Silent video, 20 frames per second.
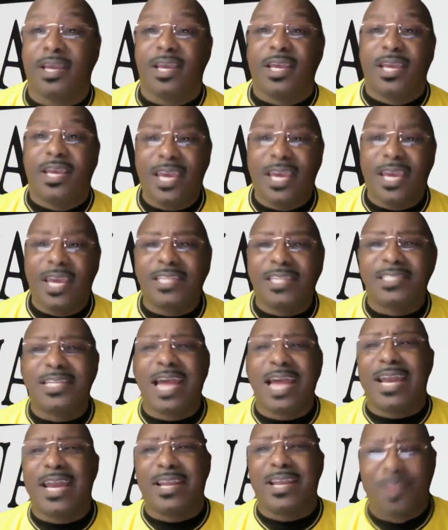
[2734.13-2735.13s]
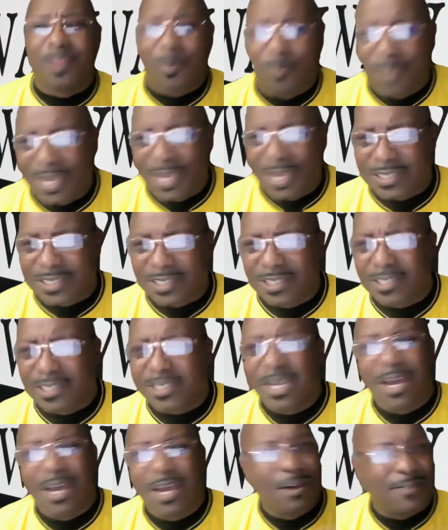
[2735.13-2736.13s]
He is not in the
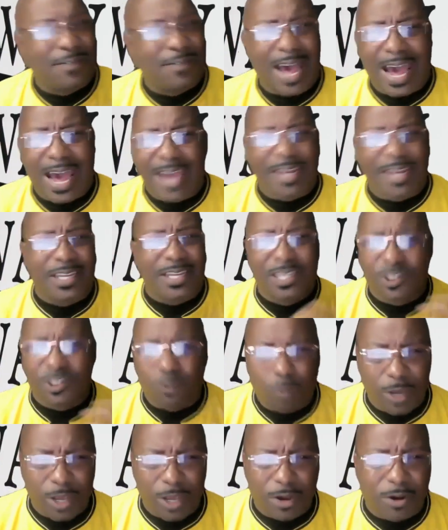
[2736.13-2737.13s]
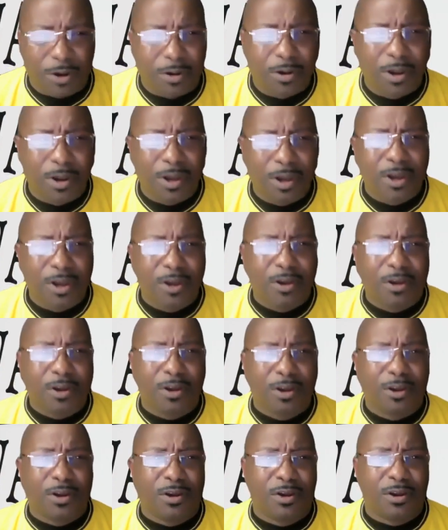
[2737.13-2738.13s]
business of hiding his will
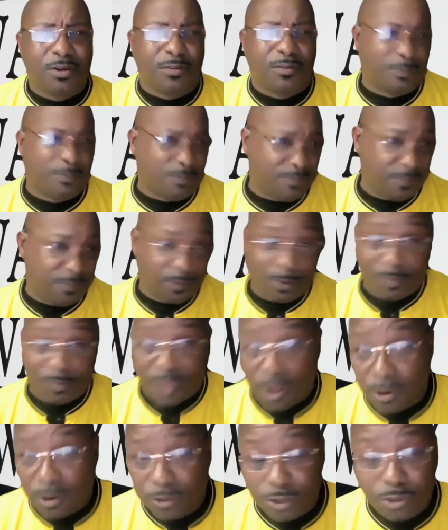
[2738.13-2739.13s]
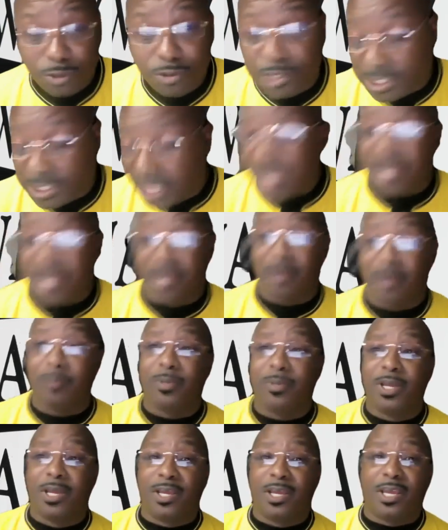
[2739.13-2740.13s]
from those who seek him.
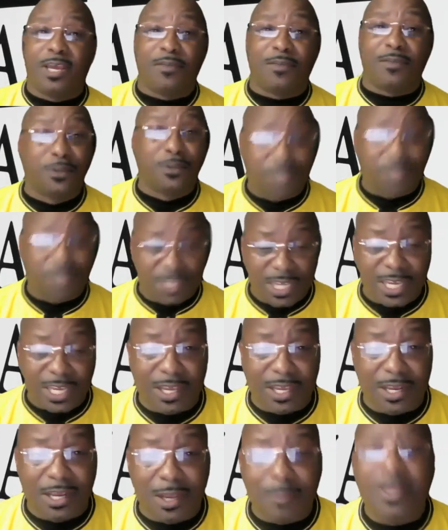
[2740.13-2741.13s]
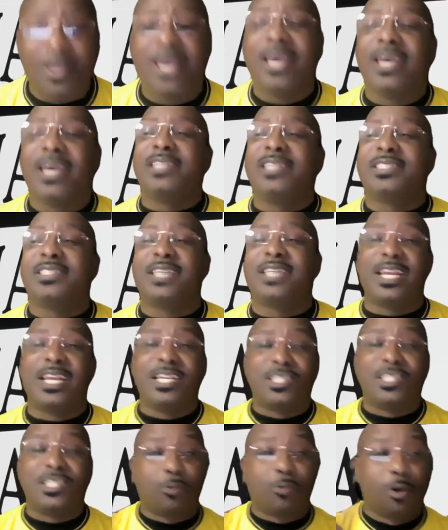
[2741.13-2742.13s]
If you seek in him, he said
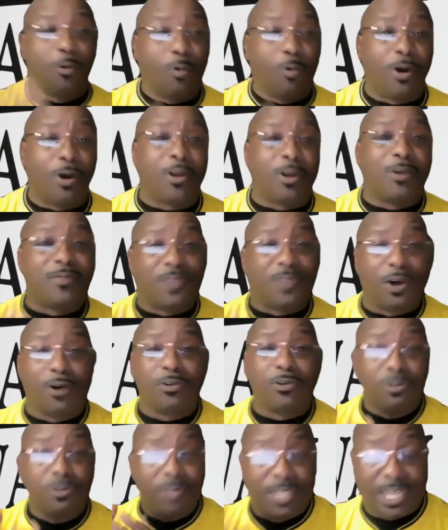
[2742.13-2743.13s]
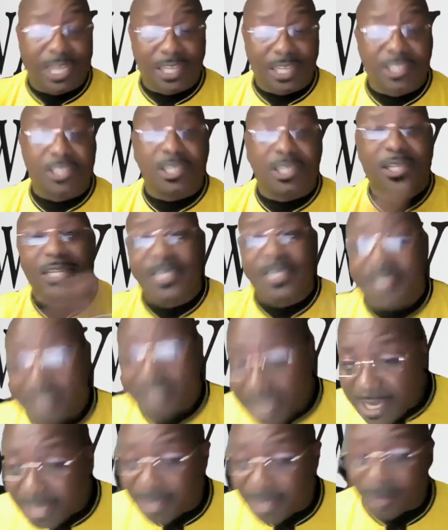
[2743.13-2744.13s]
he's a rewarder of those who diligently
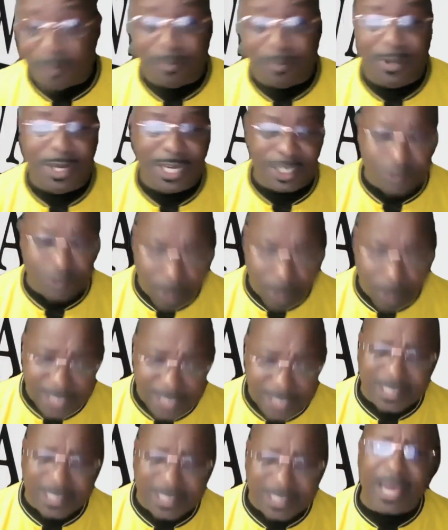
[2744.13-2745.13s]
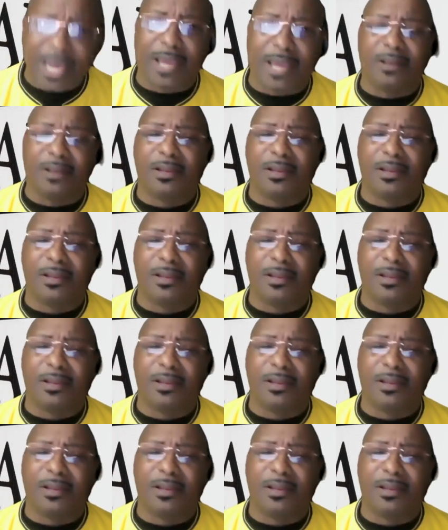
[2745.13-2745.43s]
seek him. That's what he said.